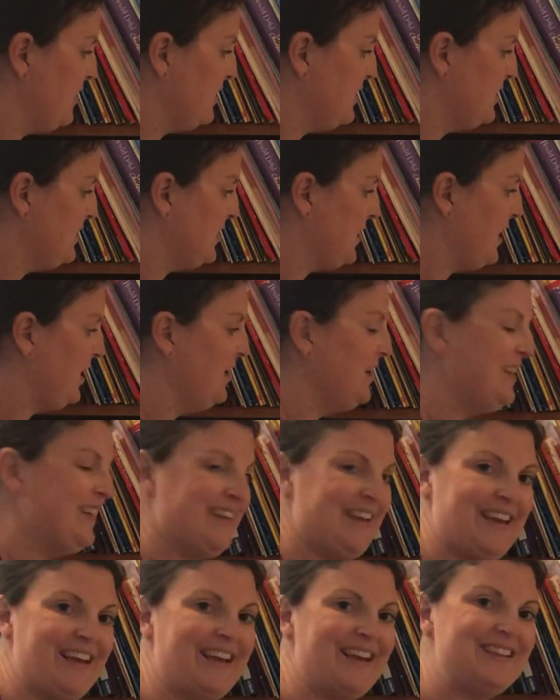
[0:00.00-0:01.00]
answer
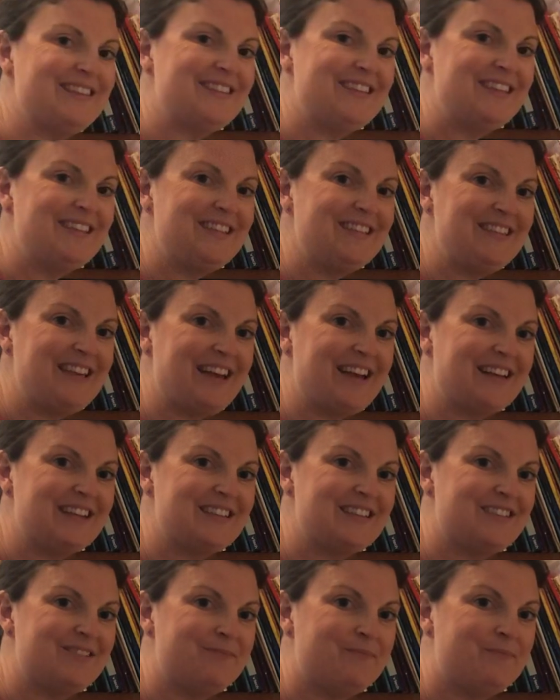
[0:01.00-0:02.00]
is
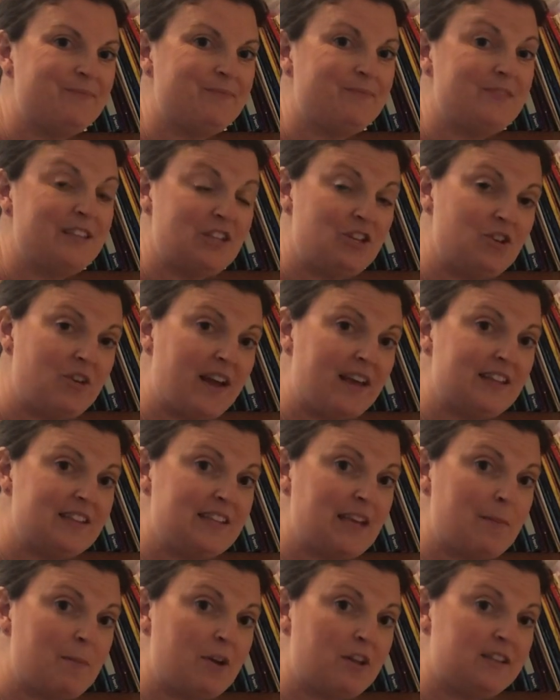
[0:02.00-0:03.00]
6. Did you get the
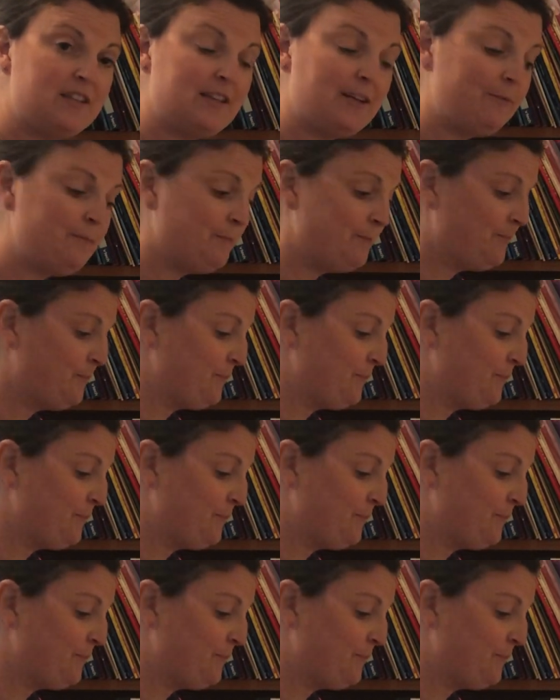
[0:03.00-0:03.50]
same answer?